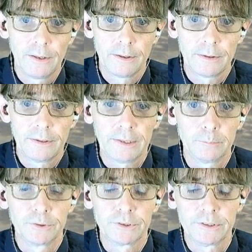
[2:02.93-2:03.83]
in the
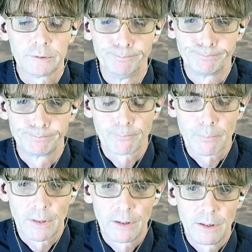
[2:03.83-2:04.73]
decimal system.
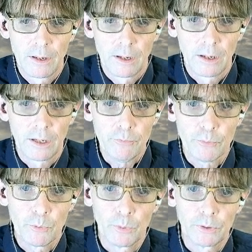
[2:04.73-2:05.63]

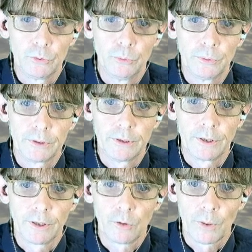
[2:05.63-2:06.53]
If we want to do it
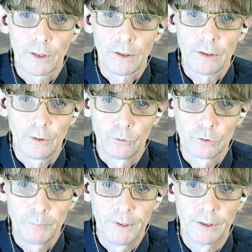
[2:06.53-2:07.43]
in another way, it can
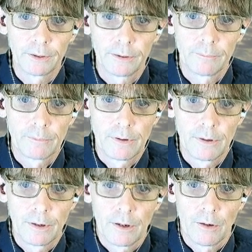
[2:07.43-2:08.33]
also be done.
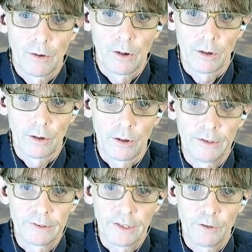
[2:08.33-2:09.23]

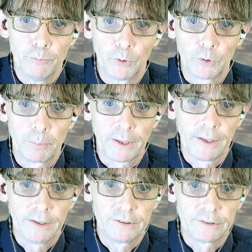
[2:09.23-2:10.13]
Instead of
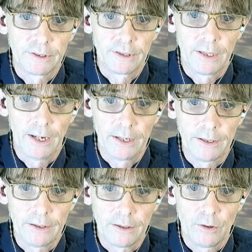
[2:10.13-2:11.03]
multiplications and
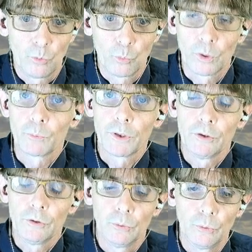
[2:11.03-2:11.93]
adding, what we
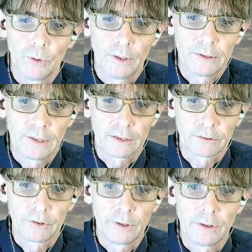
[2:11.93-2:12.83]
can do is
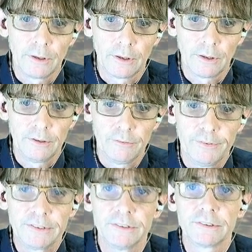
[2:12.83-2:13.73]
actually
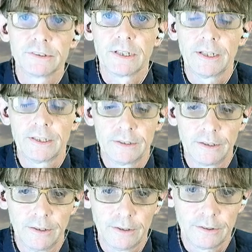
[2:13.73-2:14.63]
divisions
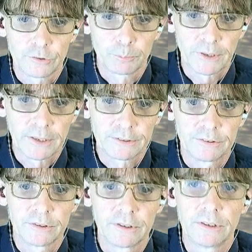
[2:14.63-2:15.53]
and
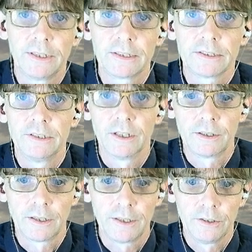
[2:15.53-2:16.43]
subtractions, and that is
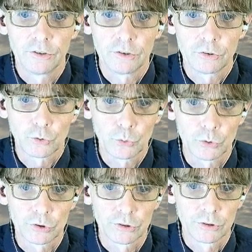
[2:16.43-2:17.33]
done in the
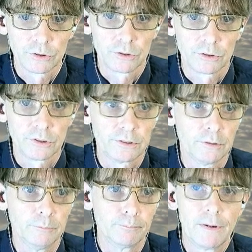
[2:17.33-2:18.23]
source
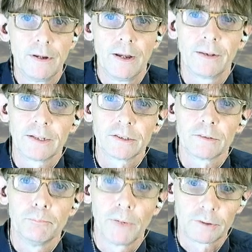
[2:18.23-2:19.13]
system. And that
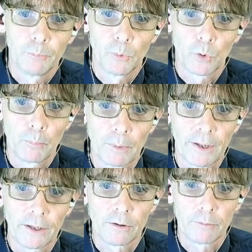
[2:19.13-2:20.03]
is much more
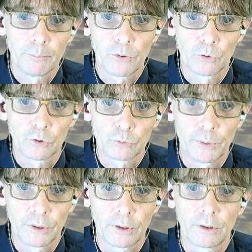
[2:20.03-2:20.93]
complicated because
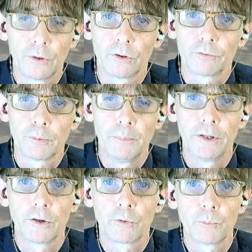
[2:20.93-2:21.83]
we are not
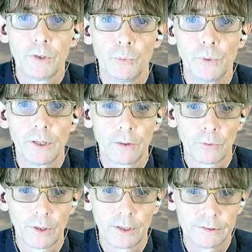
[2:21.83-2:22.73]
familiar with doing
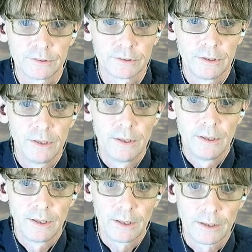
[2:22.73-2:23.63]
calculations
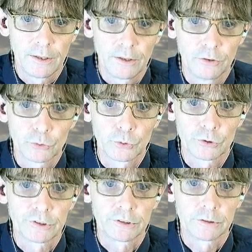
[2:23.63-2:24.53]
in the
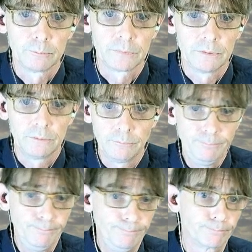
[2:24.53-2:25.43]
source system,
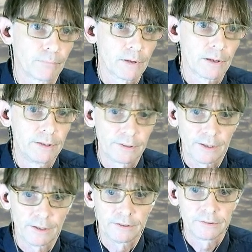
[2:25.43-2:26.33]
in this
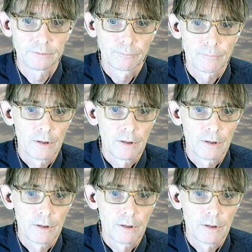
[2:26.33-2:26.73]
case